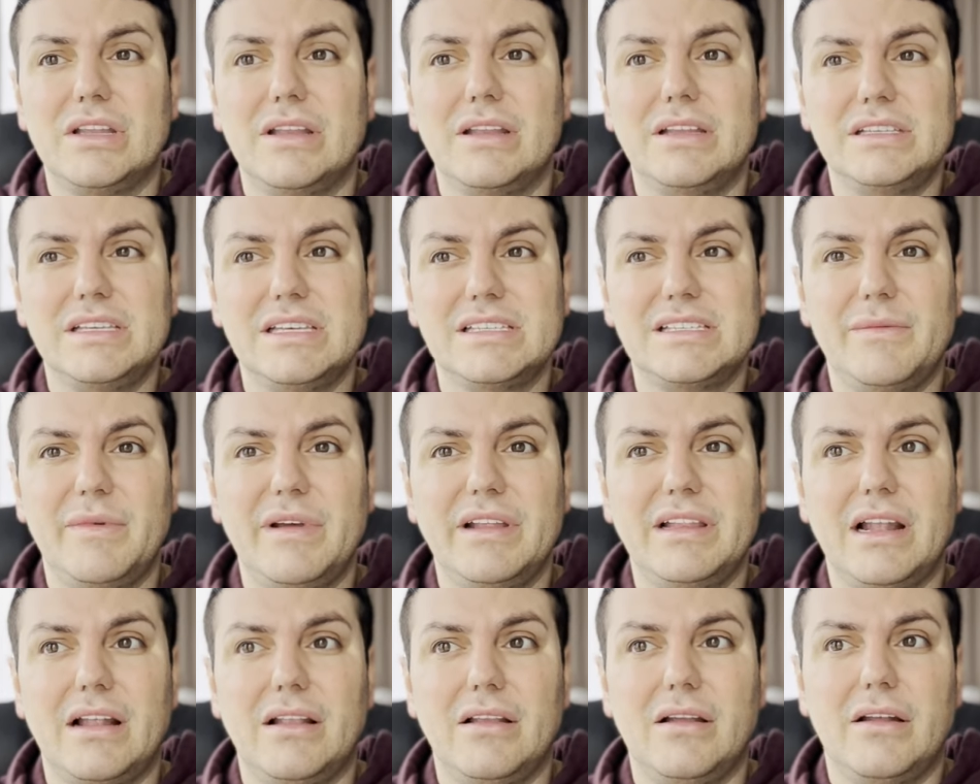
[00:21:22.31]
This is
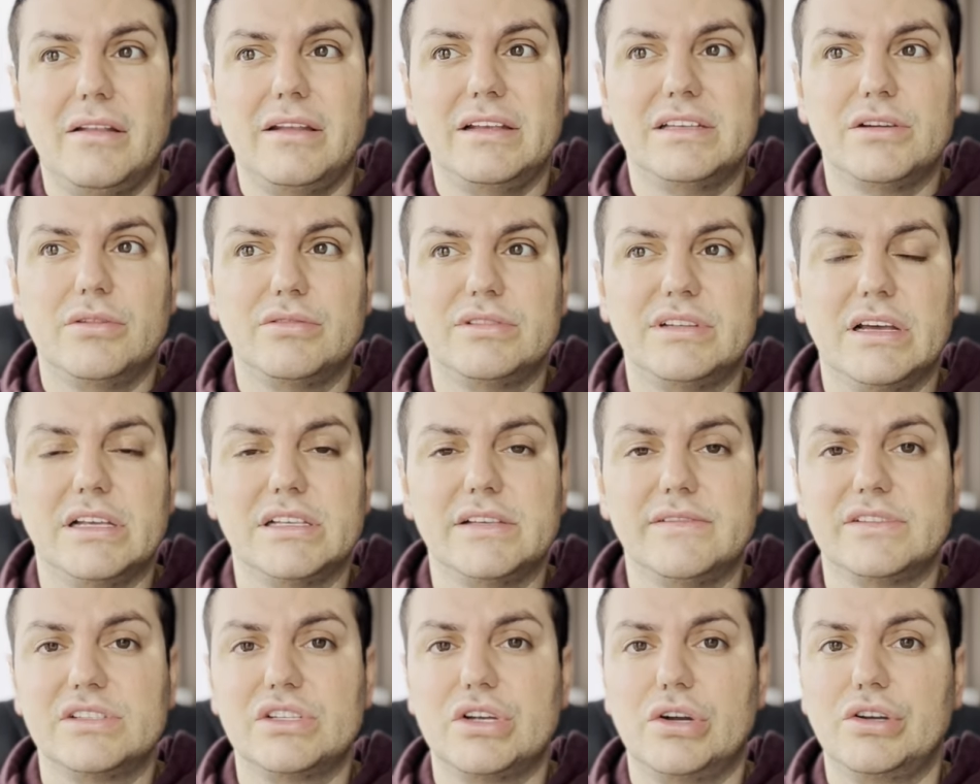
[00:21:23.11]
something that a lot of these
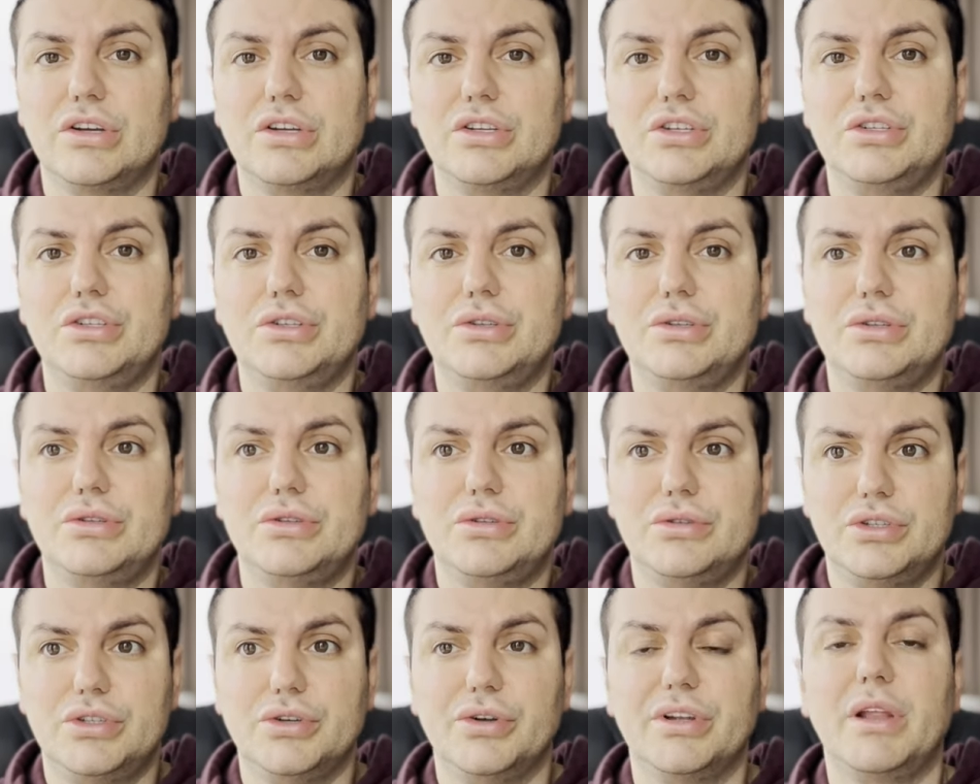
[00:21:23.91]
hotels have
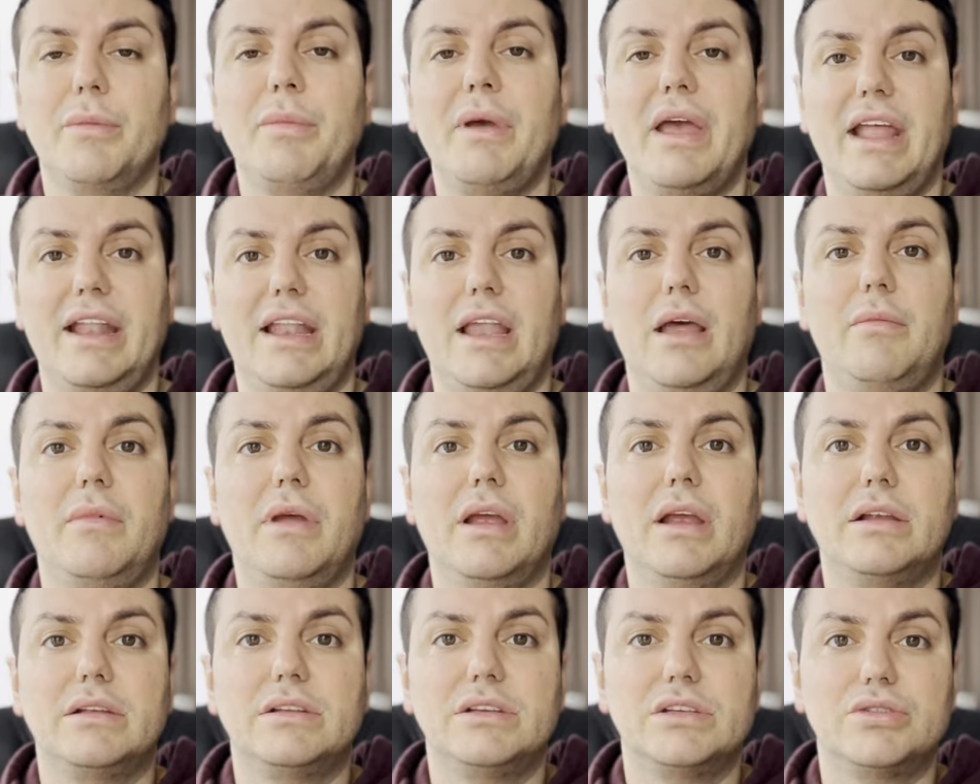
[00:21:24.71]
started during the
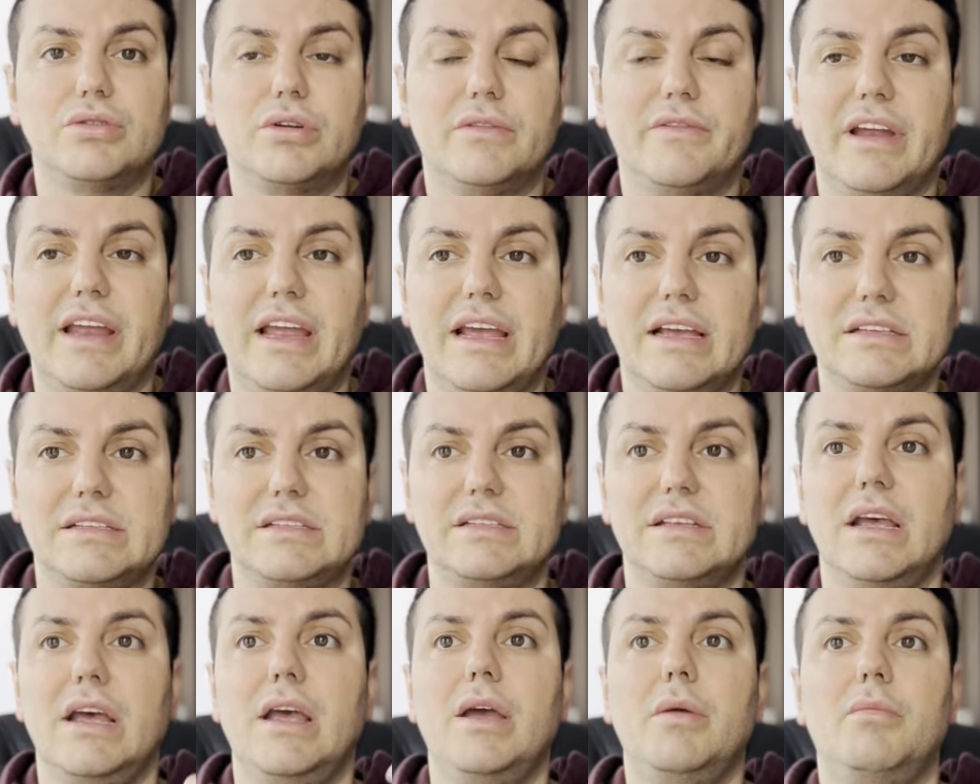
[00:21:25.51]
pandemic to sort of, I
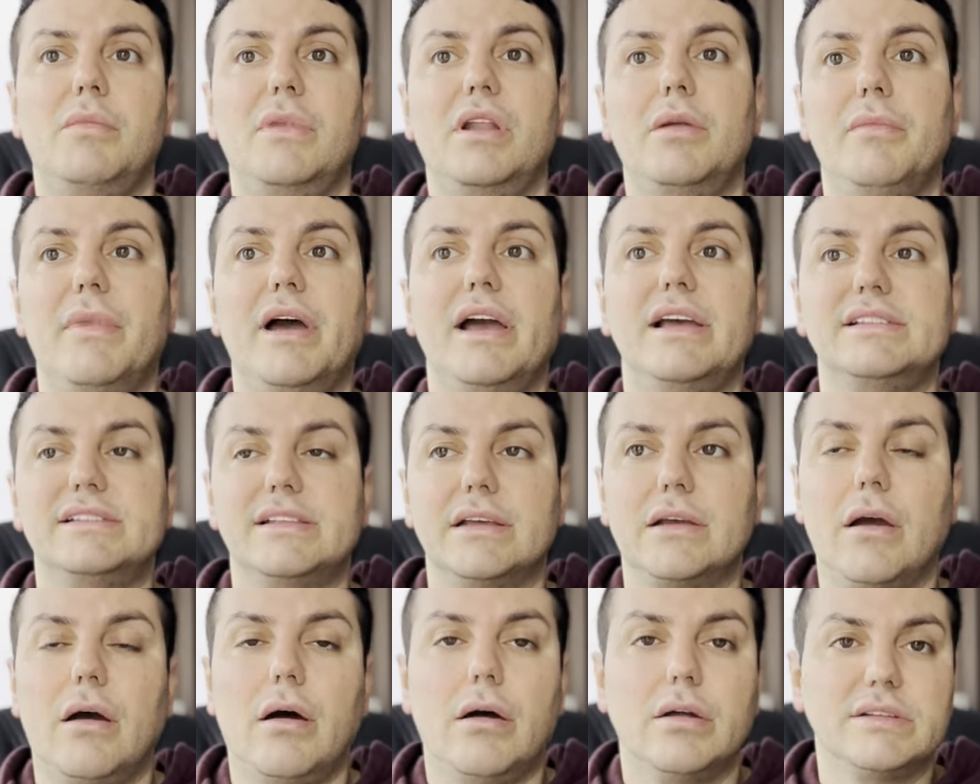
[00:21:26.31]
guess, minimize
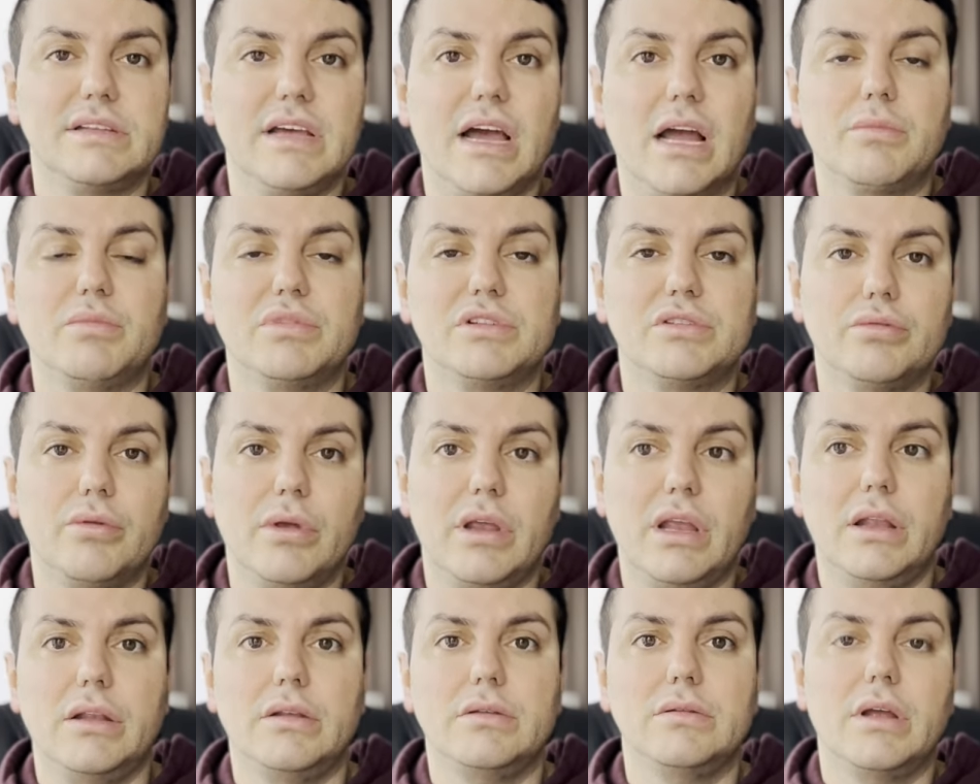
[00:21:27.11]
the contact
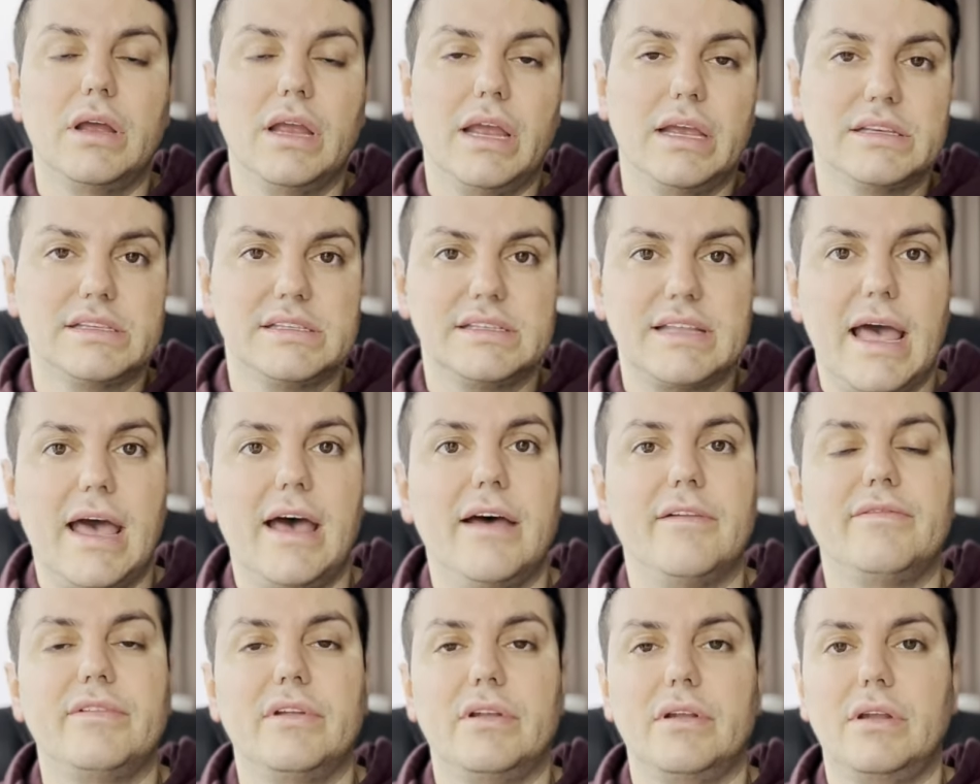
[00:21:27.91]
between, I guess,
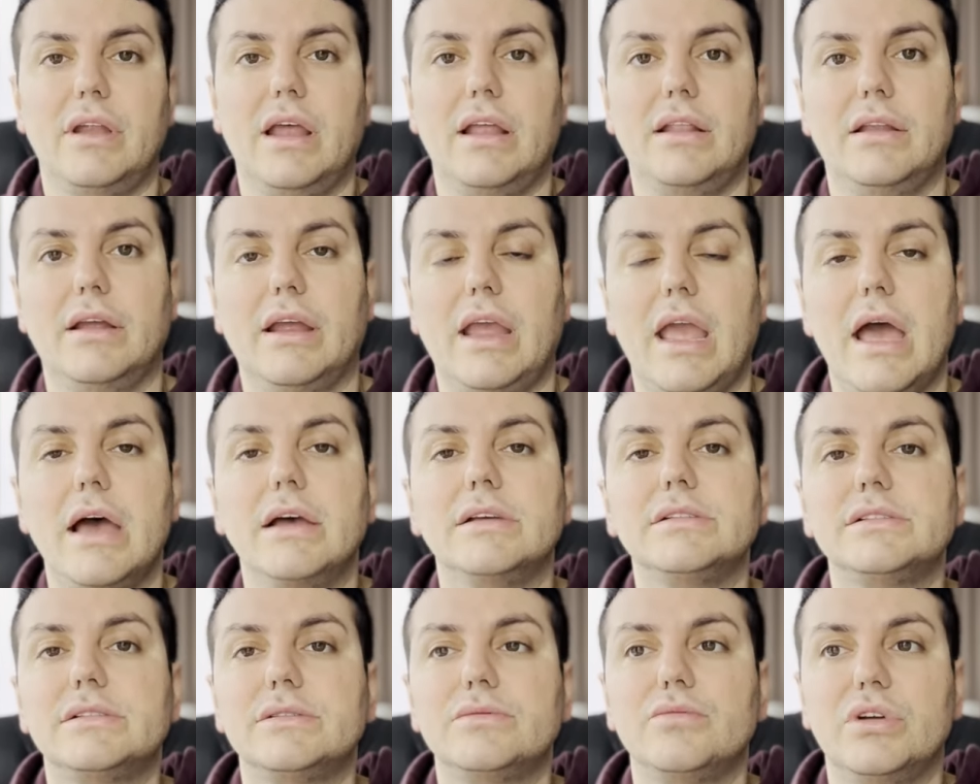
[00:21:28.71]
staff and the
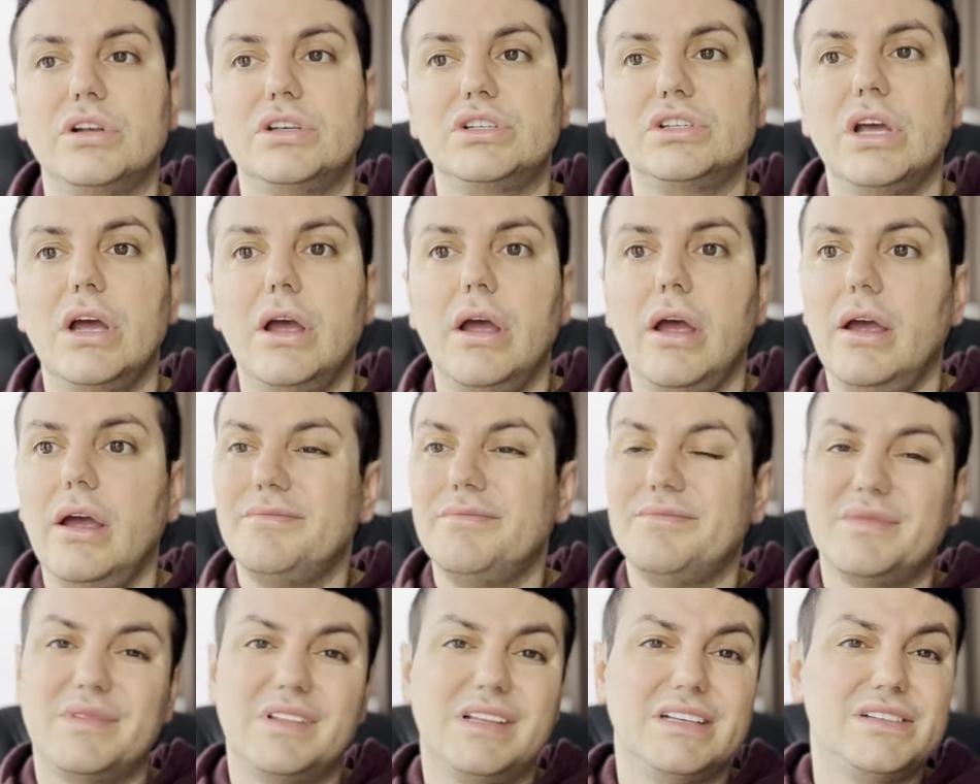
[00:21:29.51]
guests, which
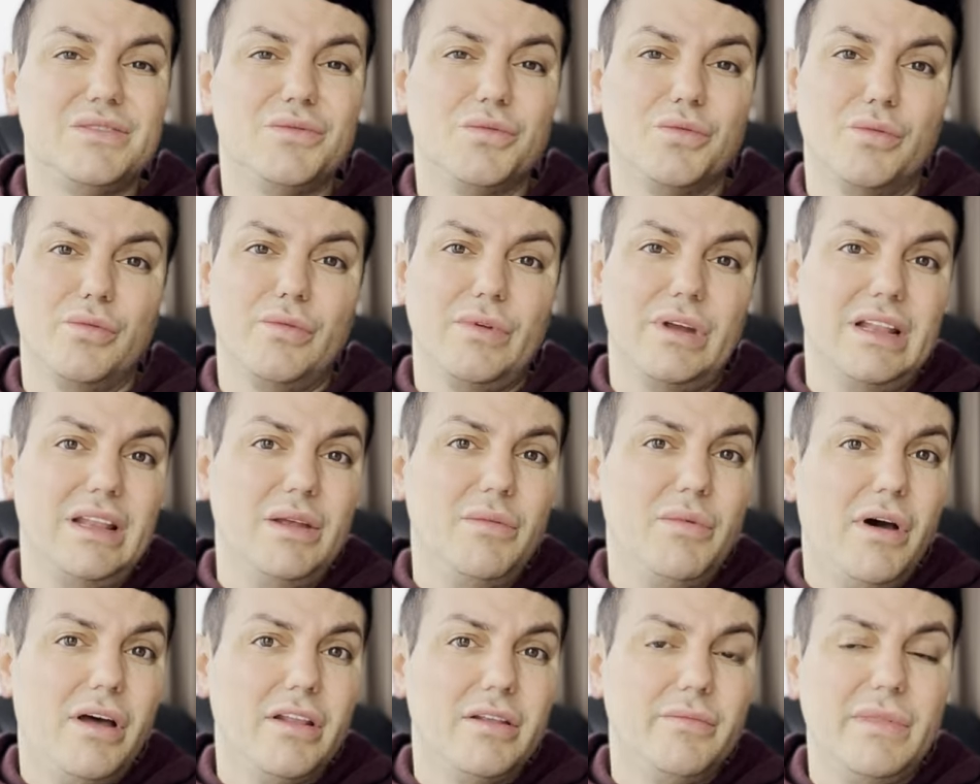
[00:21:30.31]
doesn't
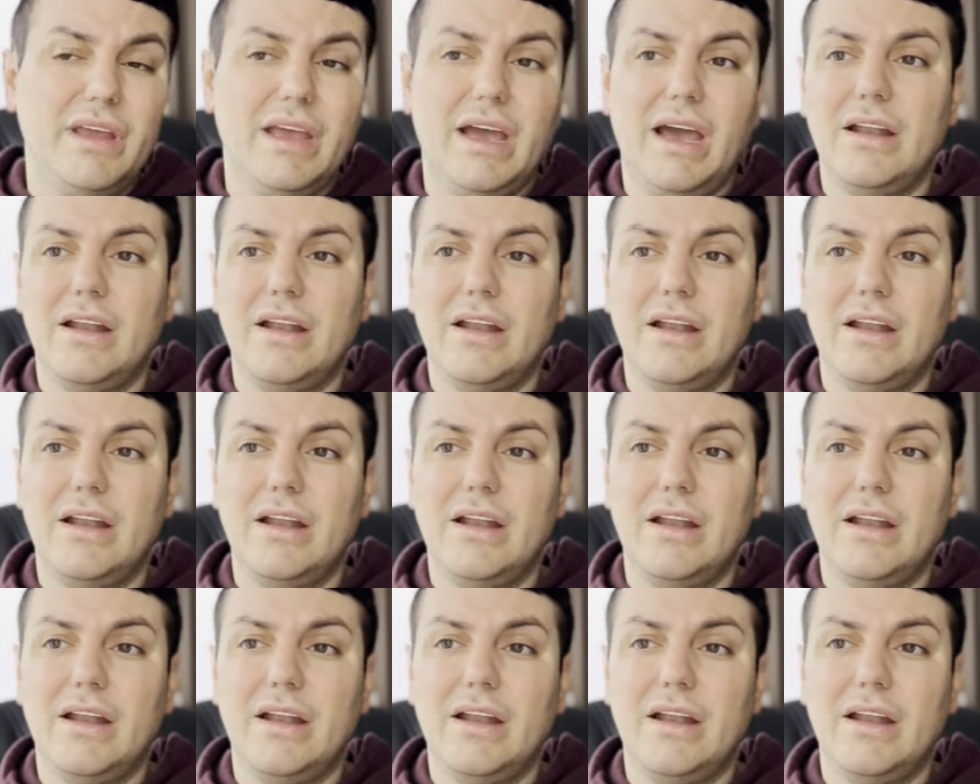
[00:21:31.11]
really bother me.